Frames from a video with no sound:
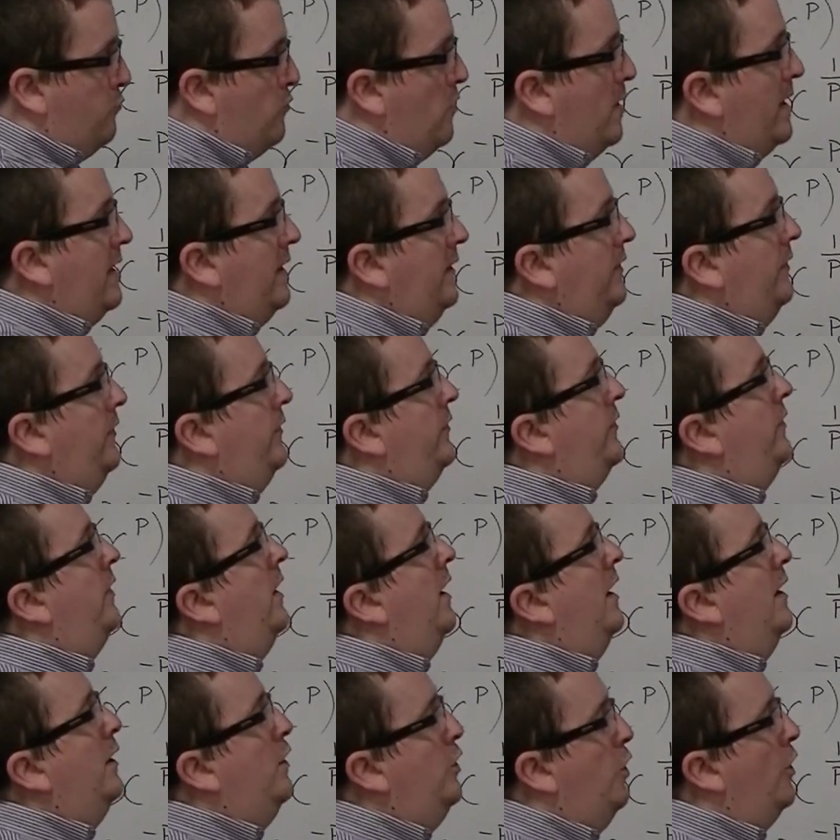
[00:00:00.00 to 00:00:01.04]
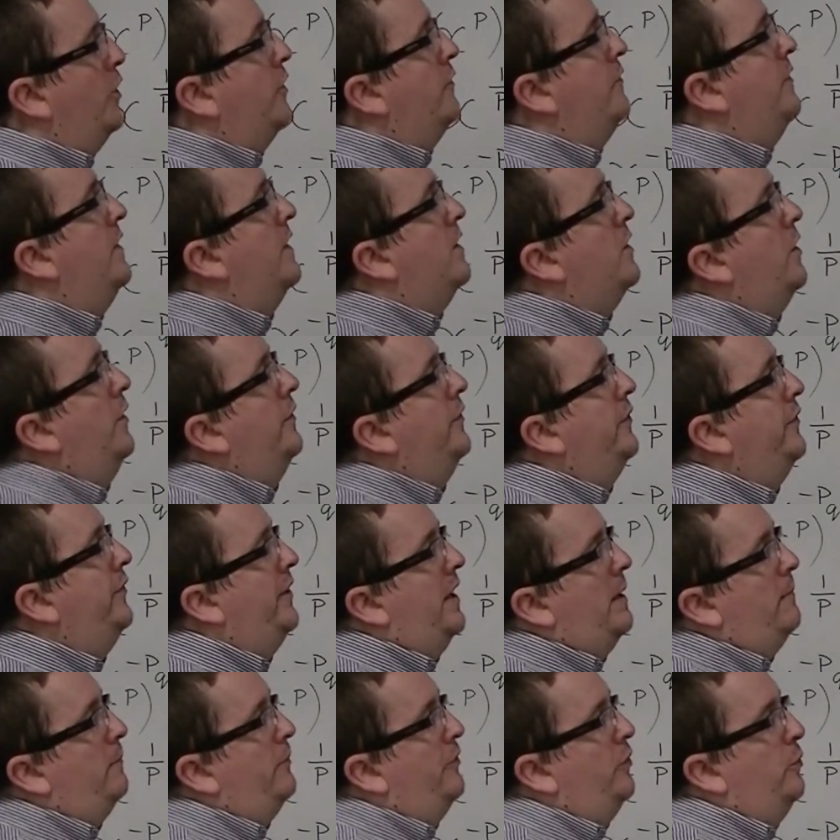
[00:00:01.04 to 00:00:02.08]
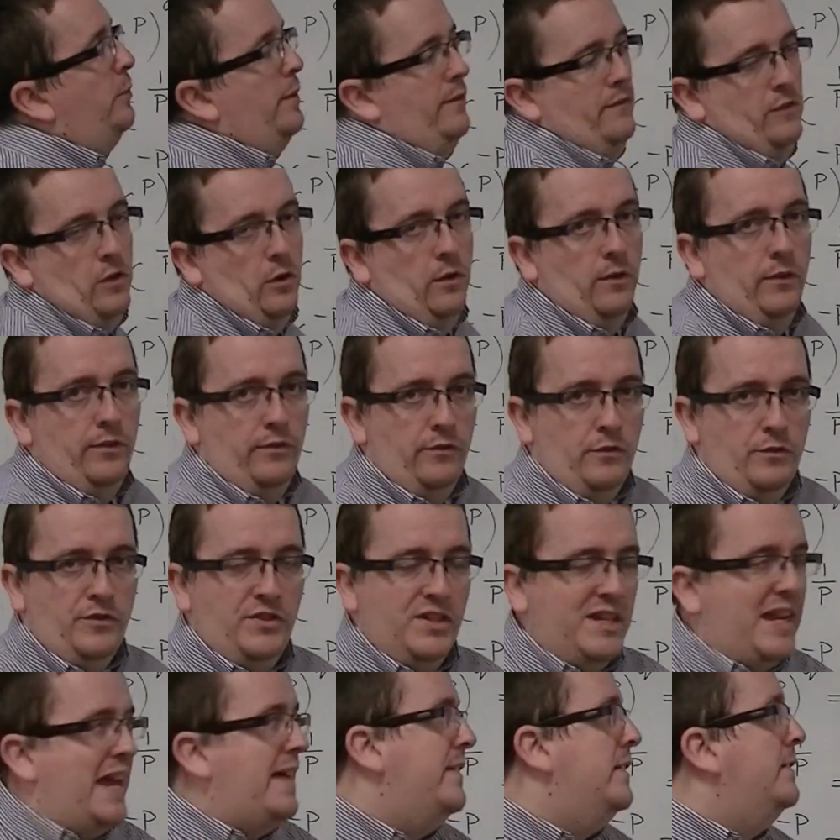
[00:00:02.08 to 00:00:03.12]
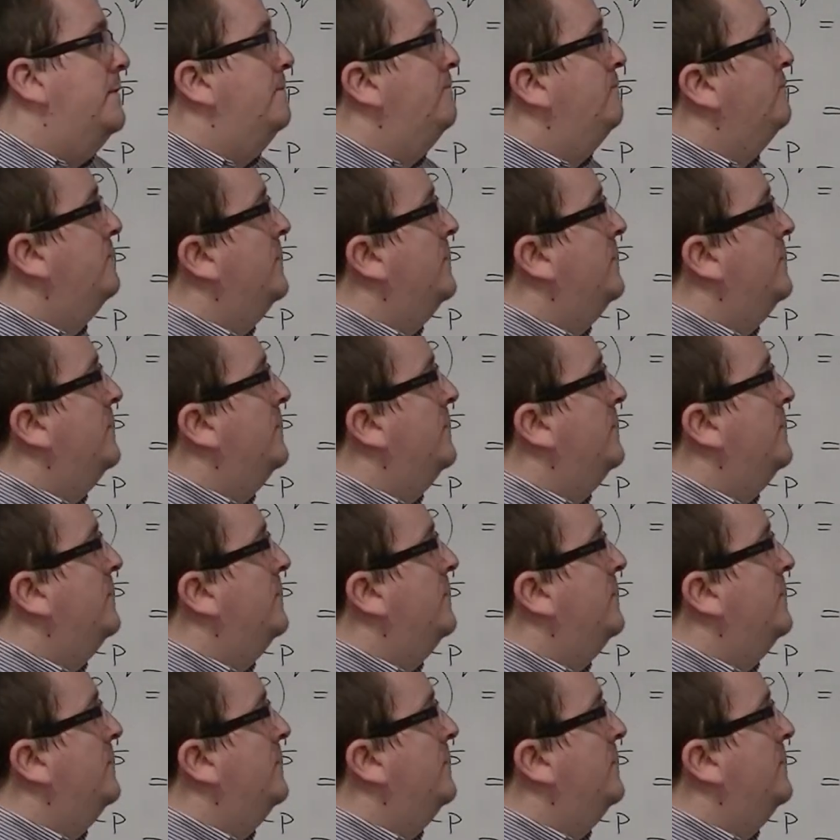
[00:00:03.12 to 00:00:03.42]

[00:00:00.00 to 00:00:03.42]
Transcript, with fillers: brings a lot of the concepts that we've gone through together.